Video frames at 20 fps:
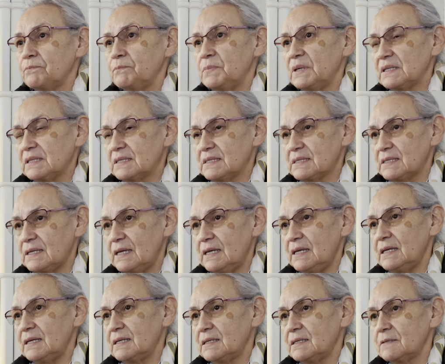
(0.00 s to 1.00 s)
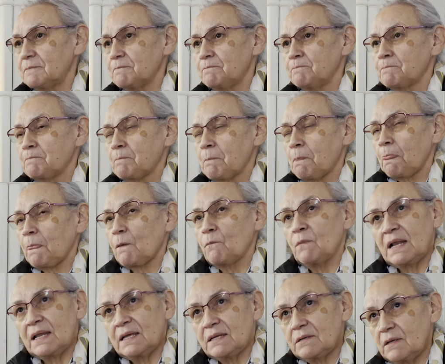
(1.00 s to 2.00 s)
built in,
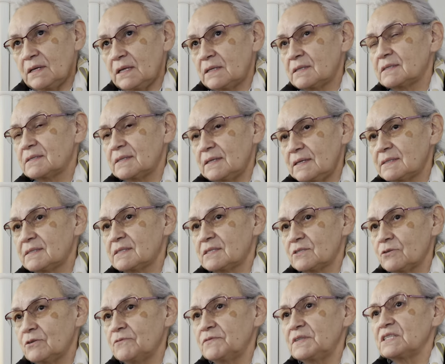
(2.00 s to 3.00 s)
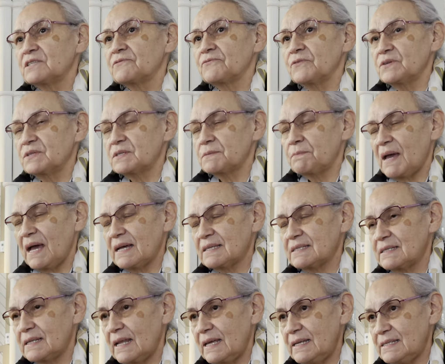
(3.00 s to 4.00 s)
well, it served its first
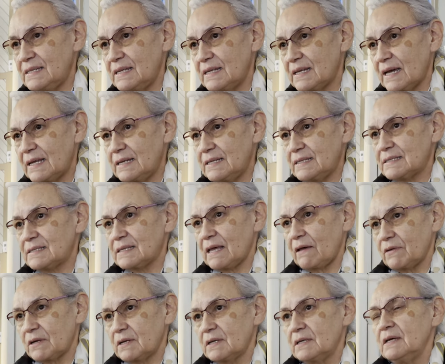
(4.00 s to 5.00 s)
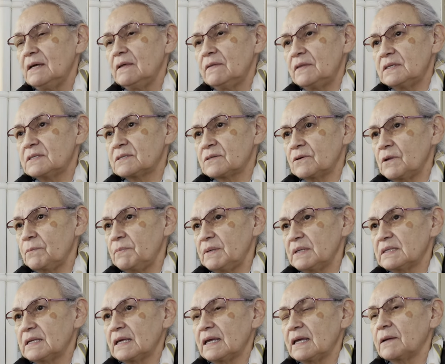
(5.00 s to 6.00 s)
mass in 1897. They started
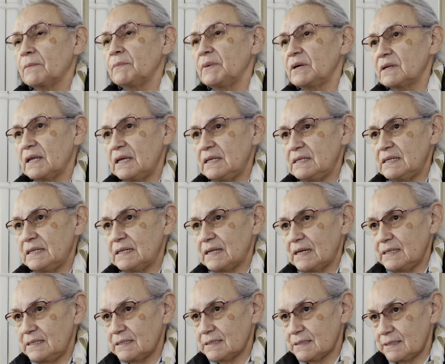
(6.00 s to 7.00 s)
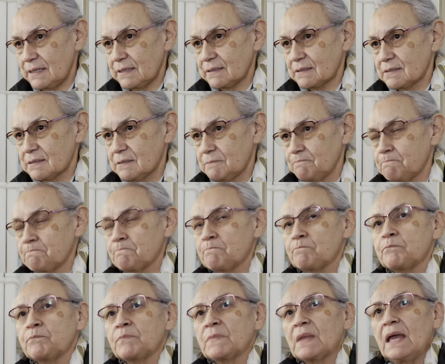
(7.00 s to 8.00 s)
building it about 1896.
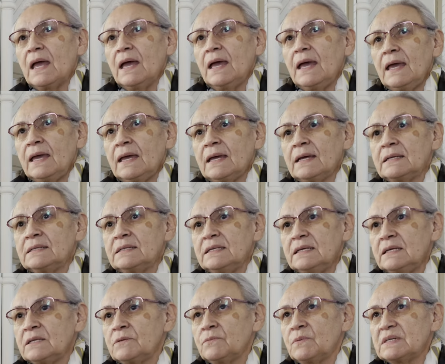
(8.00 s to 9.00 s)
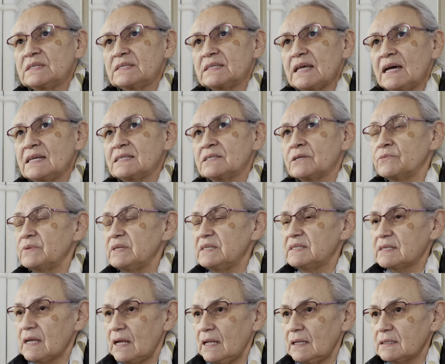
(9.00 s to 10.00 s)
And it was as a
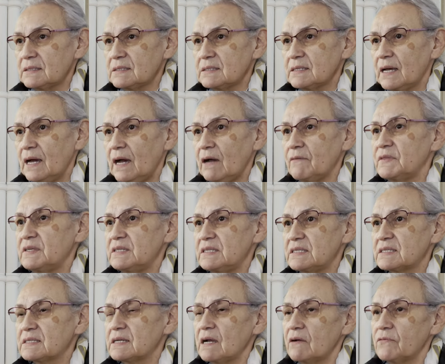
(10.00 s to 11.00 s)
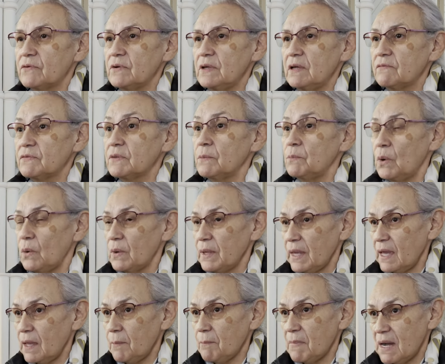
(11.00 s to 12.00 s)
result of the discovery of the
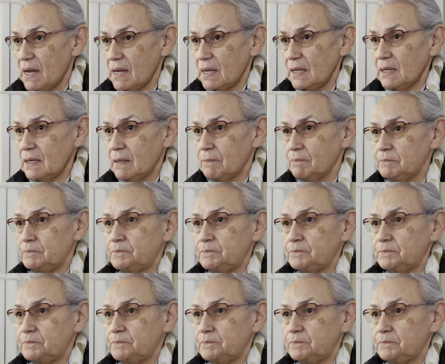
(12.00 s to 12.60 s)
Moye mine,